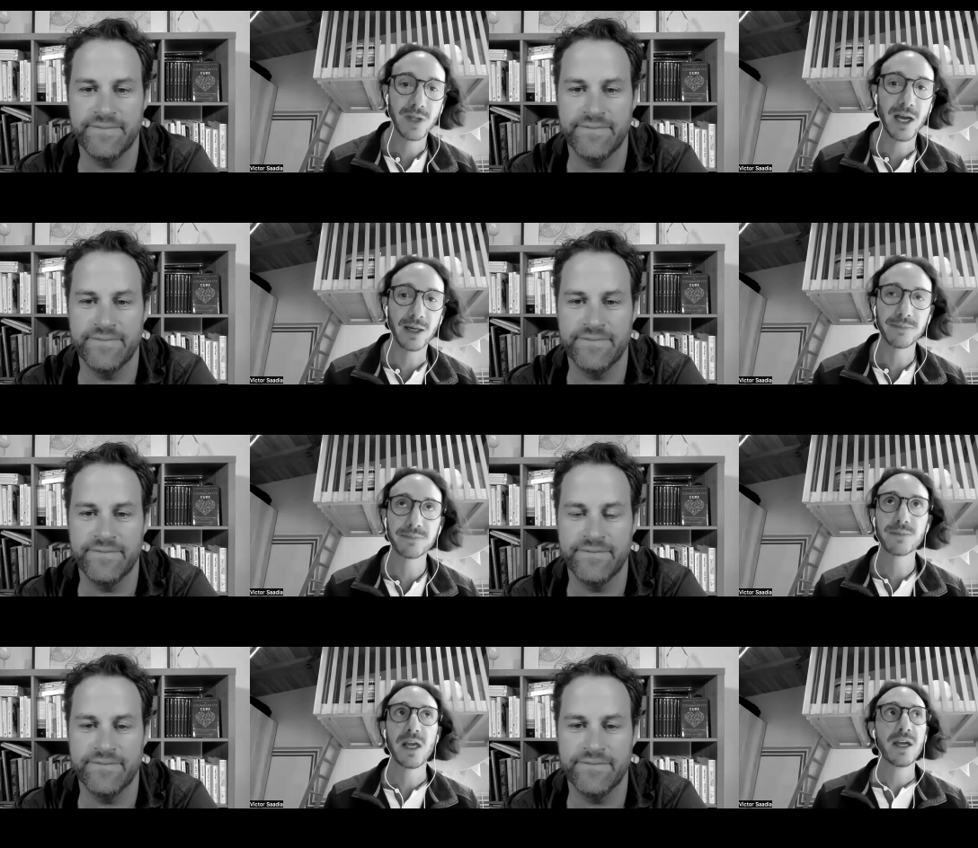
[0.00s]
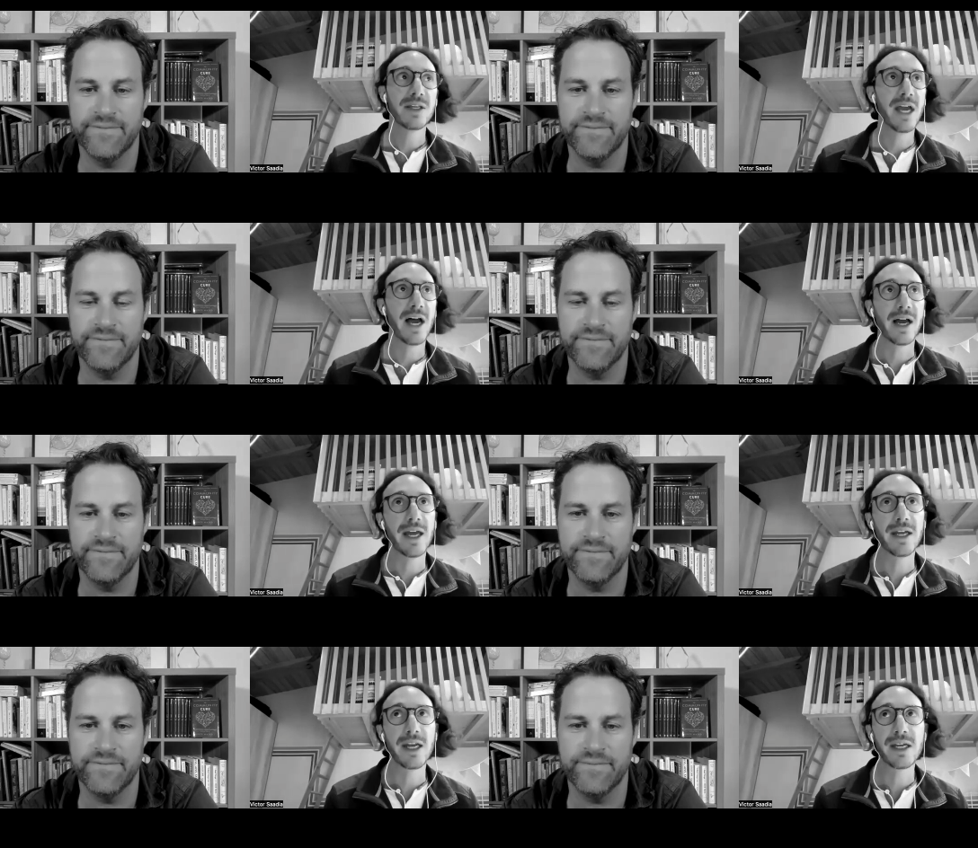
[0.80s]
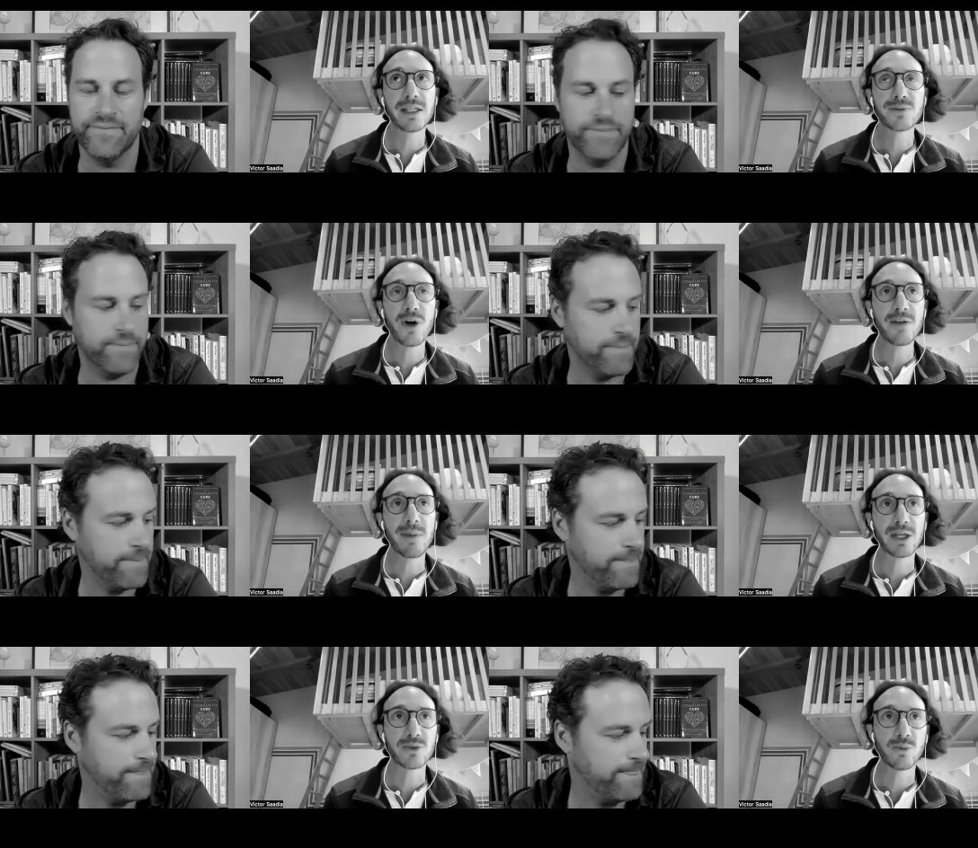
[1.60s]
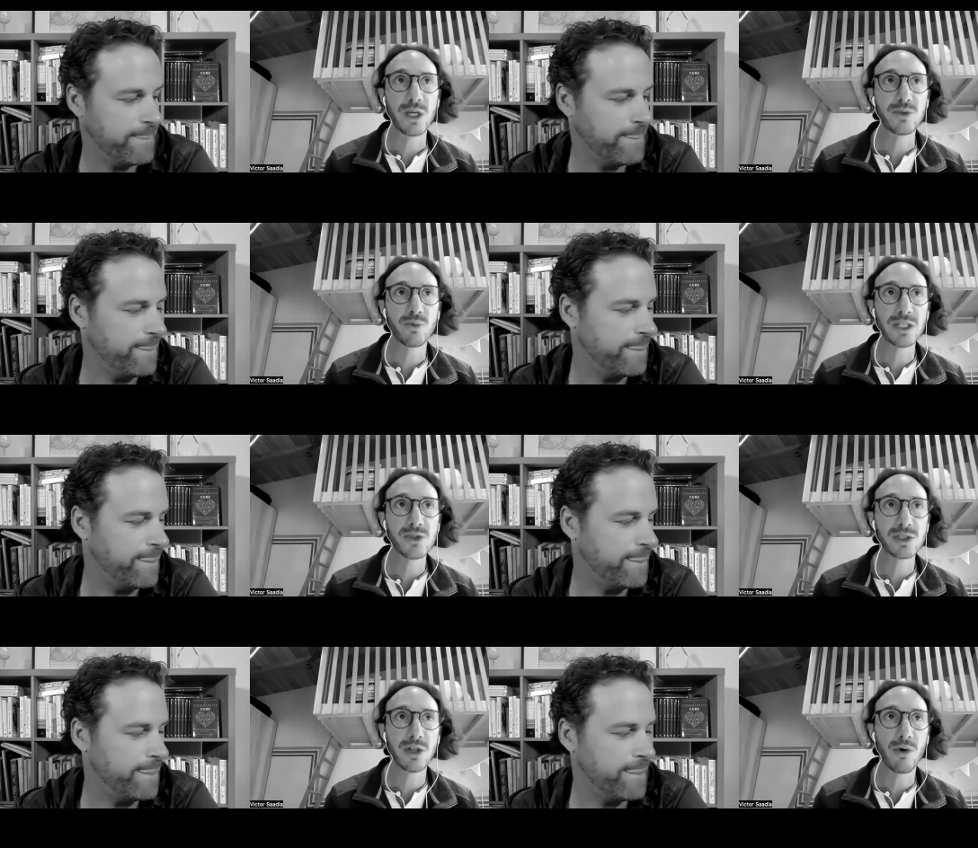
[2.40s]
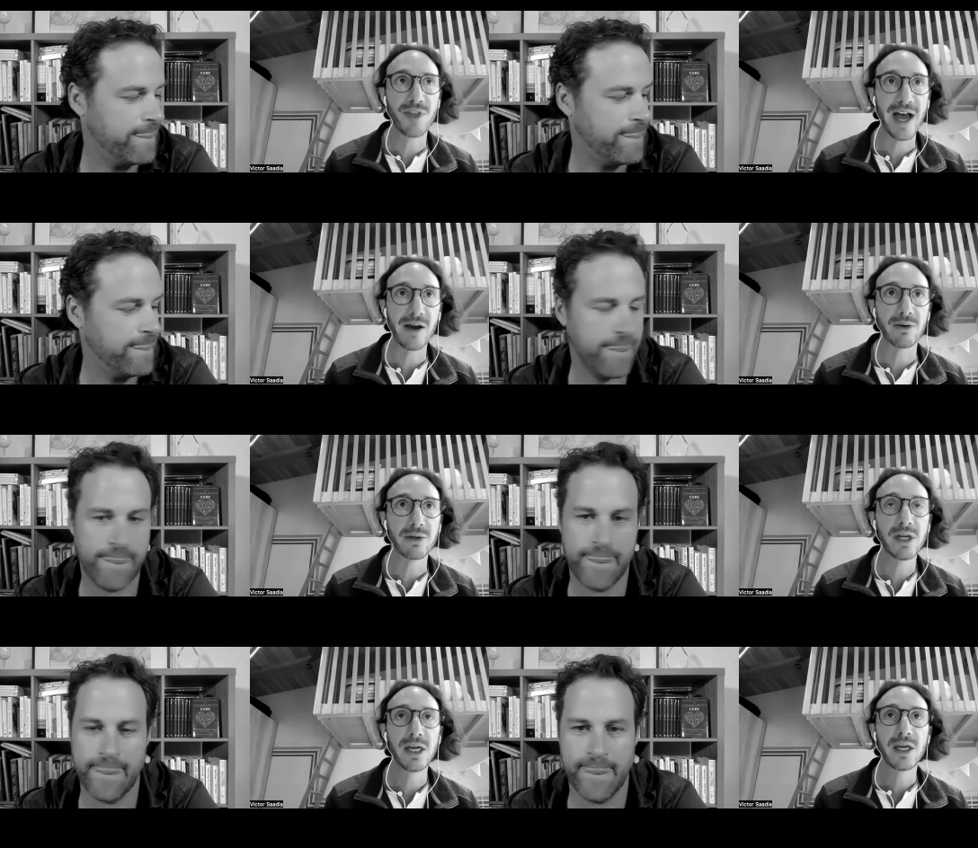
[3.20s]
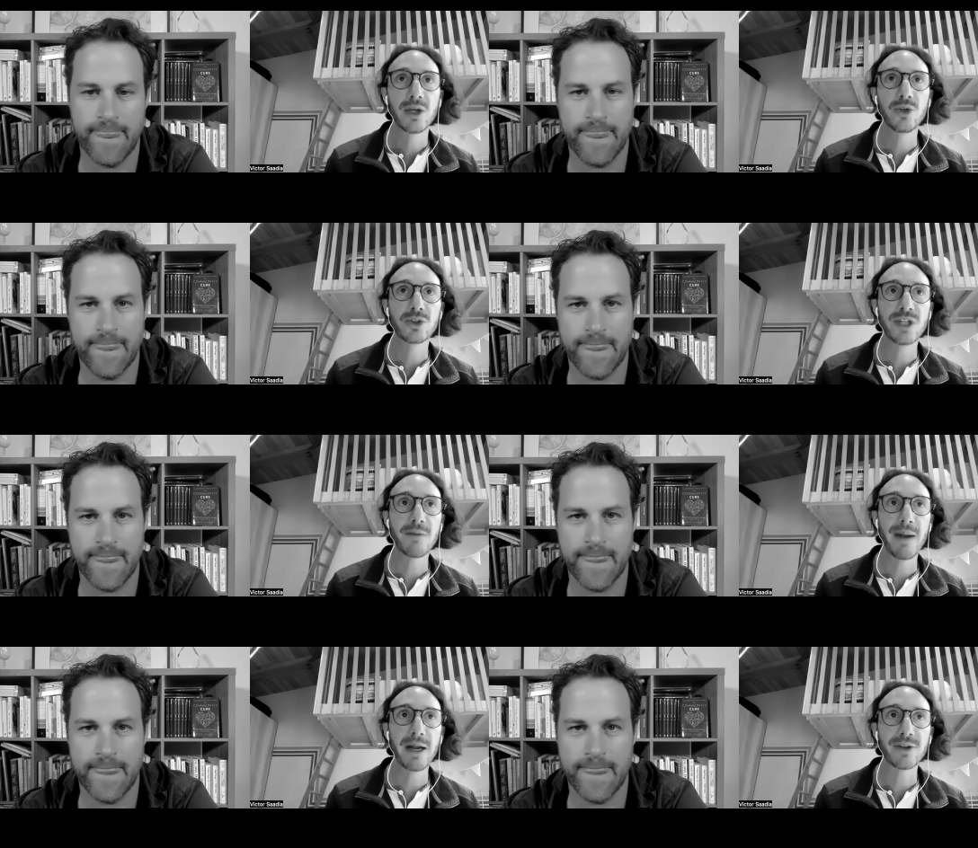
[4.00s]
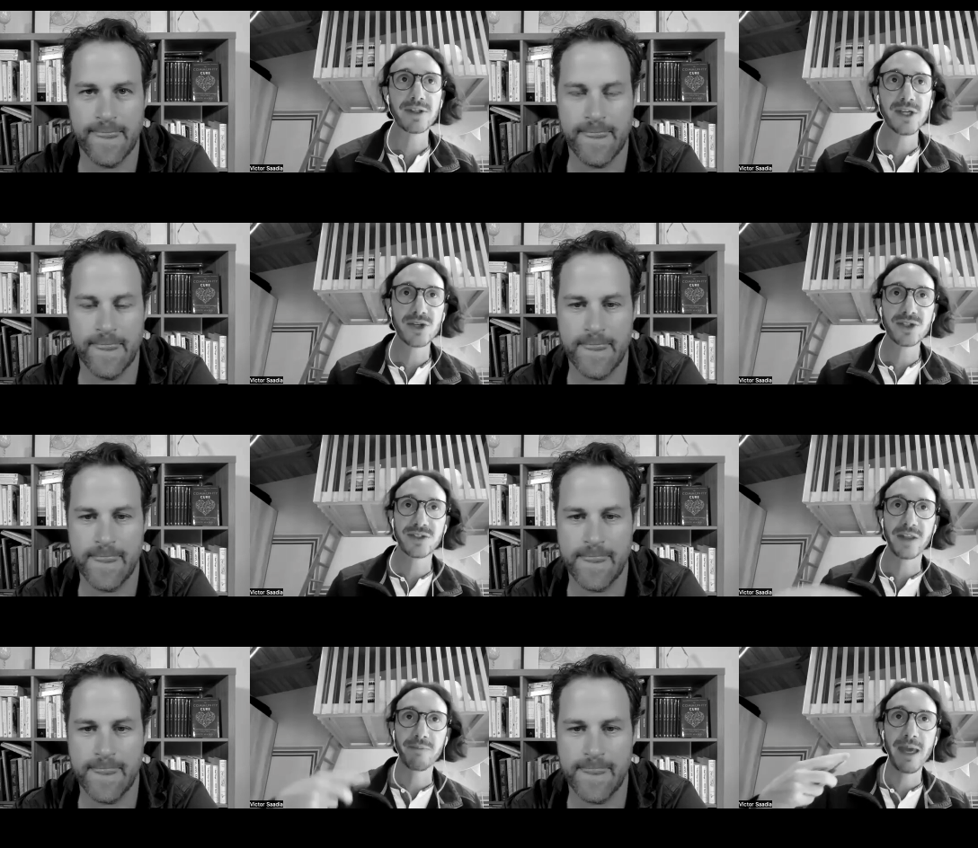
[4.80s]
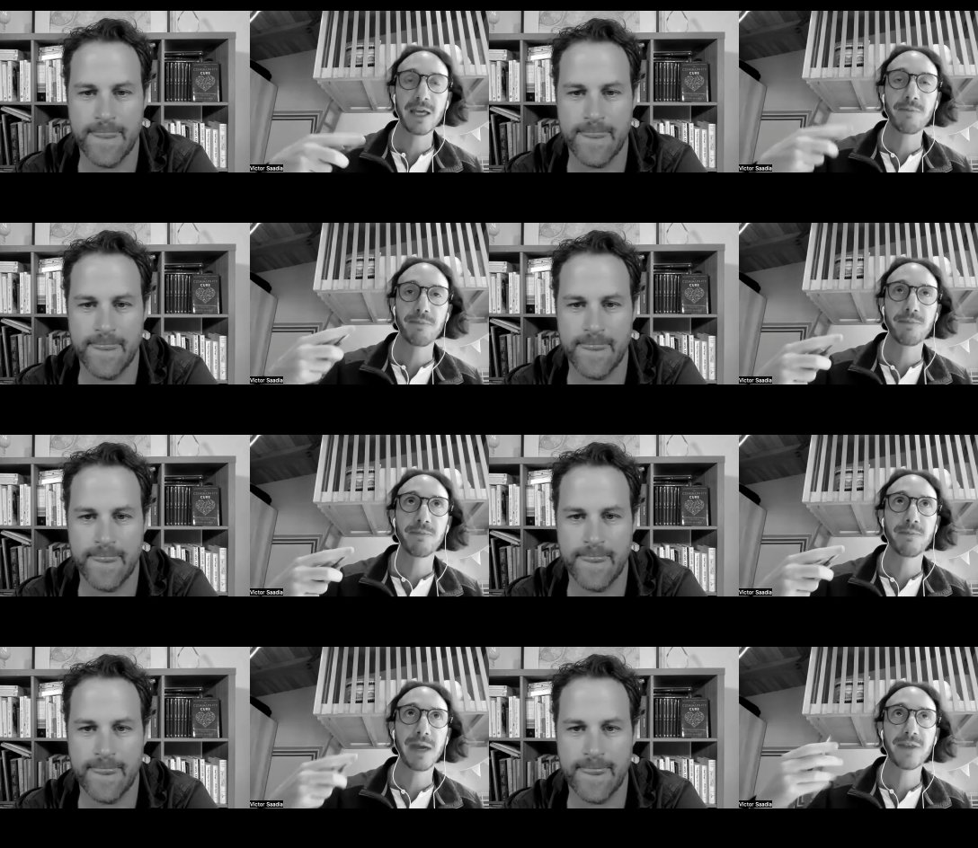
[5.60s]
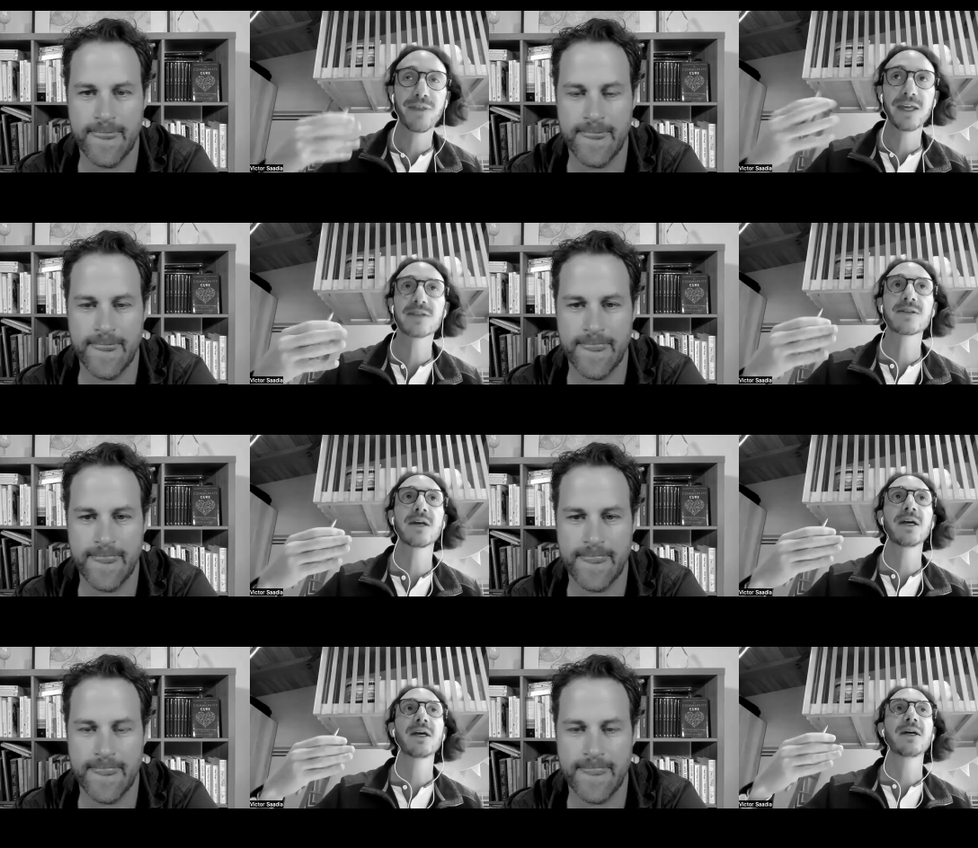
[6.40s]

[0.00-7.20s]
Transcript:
Speaker 1: yeah. Yeah. And, and it's funny because when once you slow down, you take better decisions that make make things